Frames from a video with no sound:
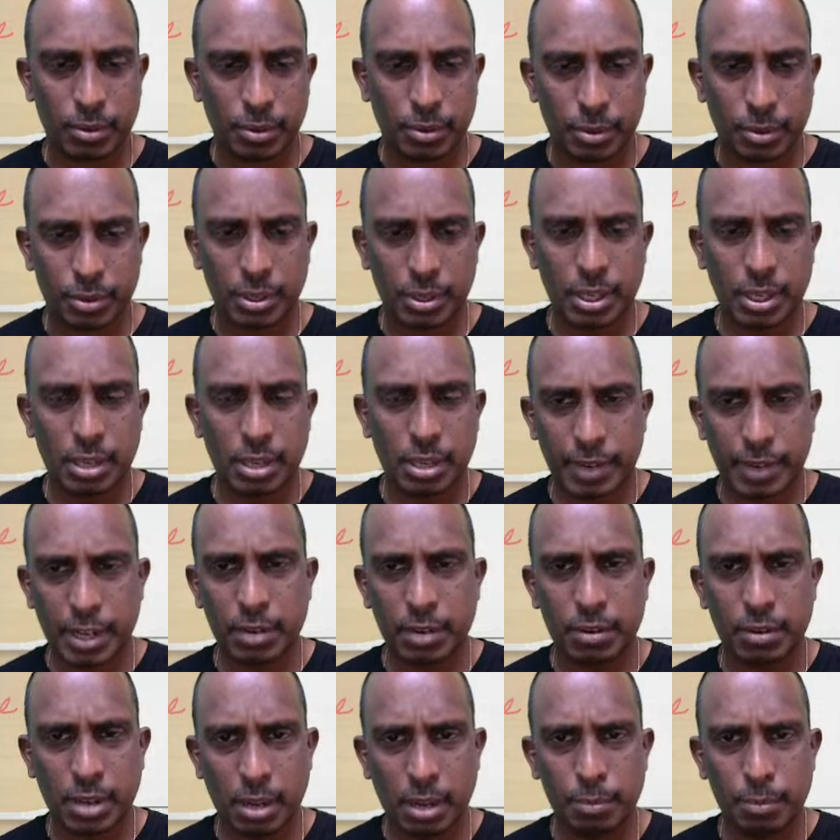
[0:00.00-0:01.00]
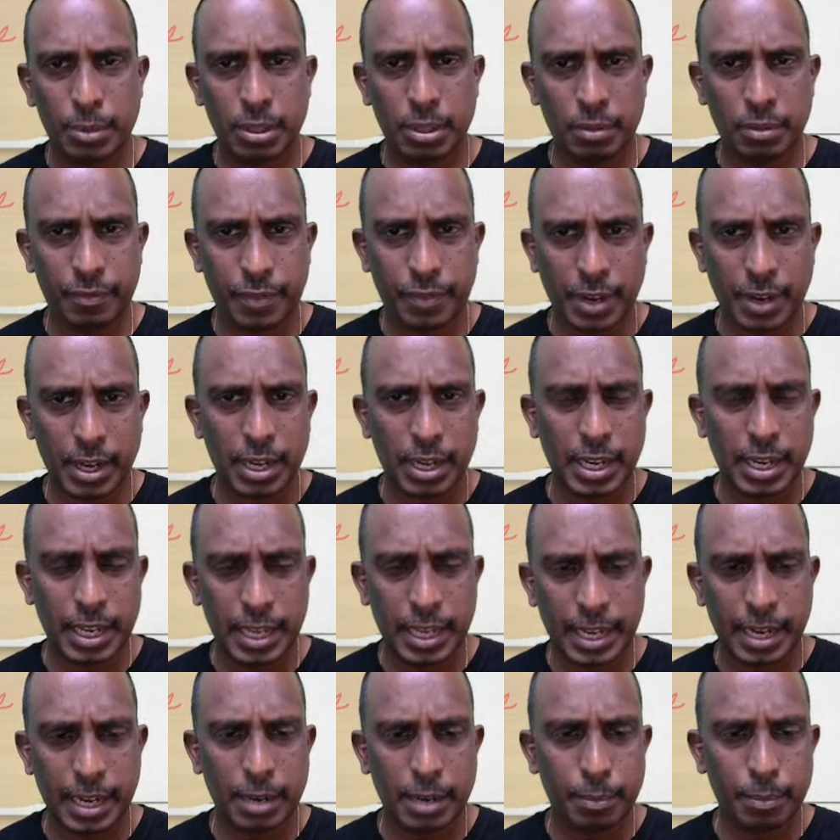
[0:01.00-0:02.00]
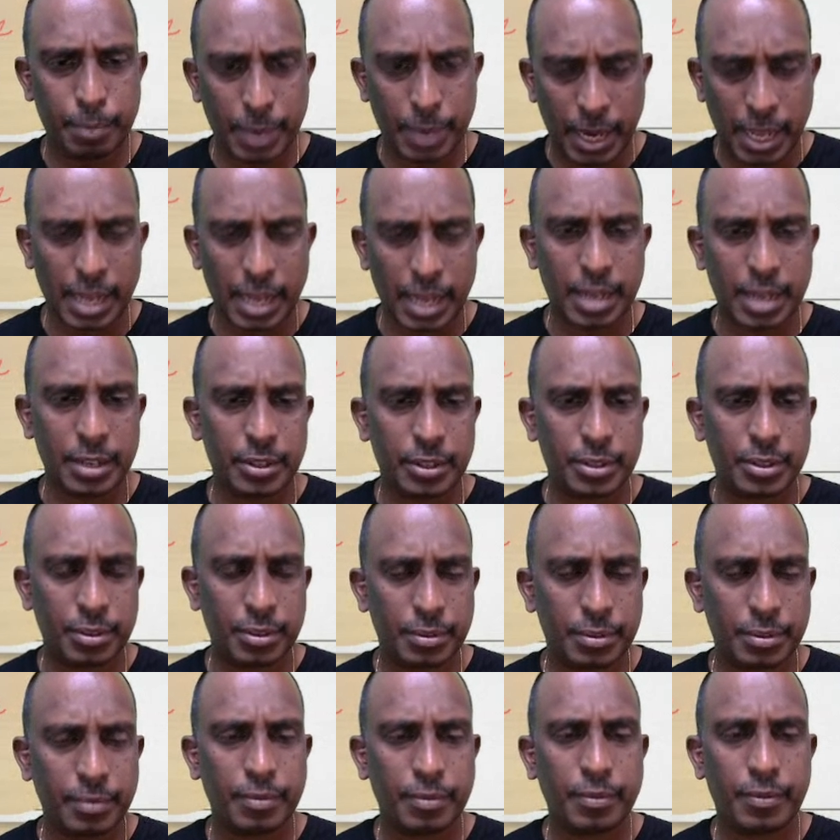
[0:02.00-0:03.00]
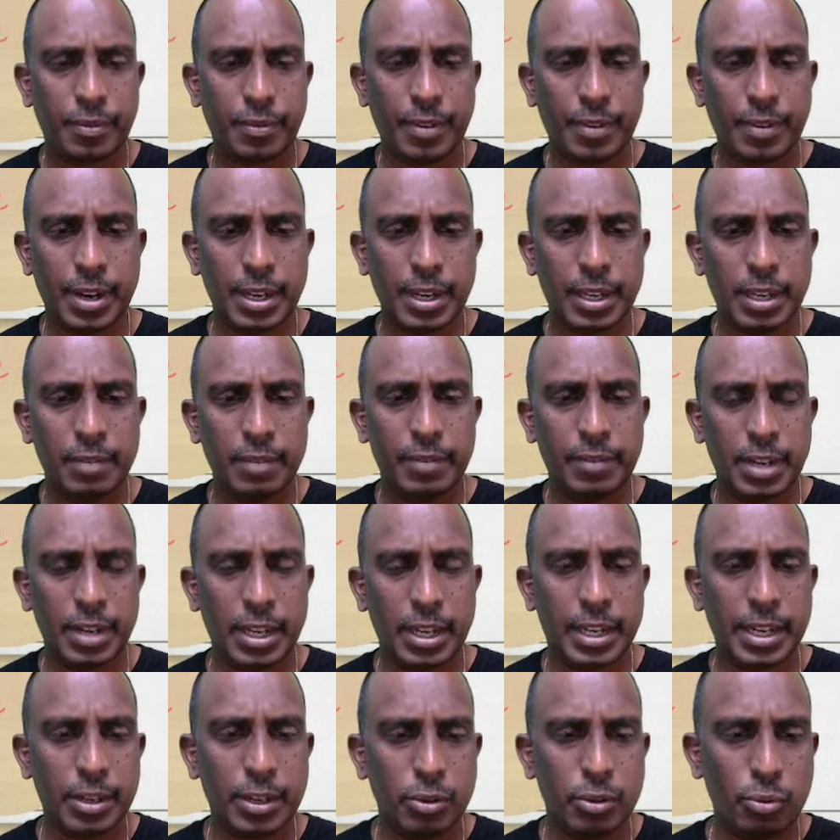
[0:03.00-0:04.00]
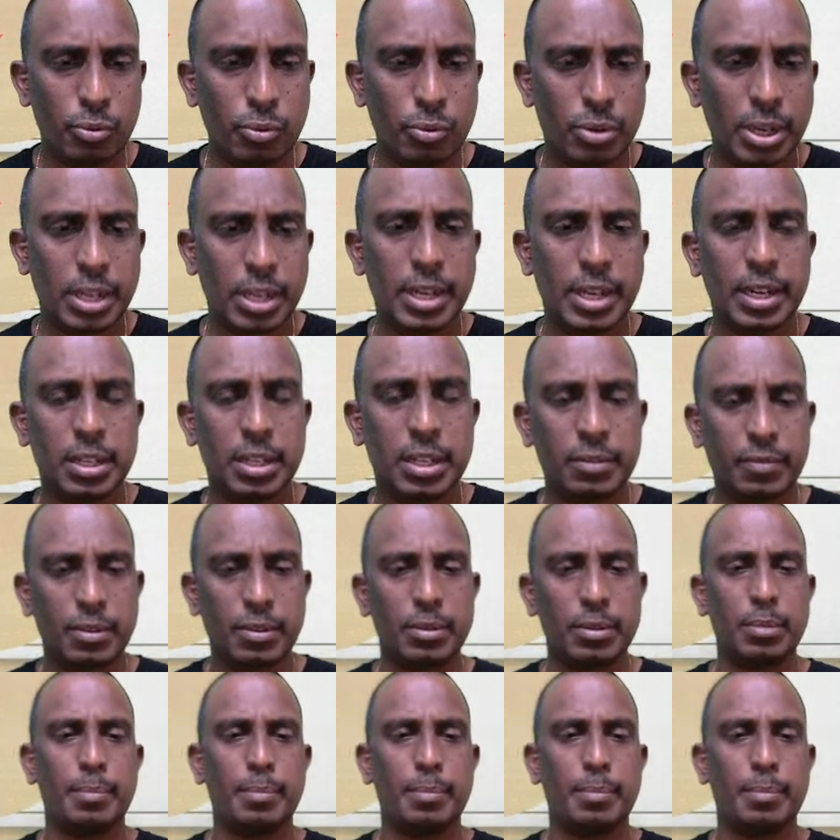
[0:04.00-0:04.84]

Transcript: So here when you come to the fungi and plants, fungi will get nutrients from the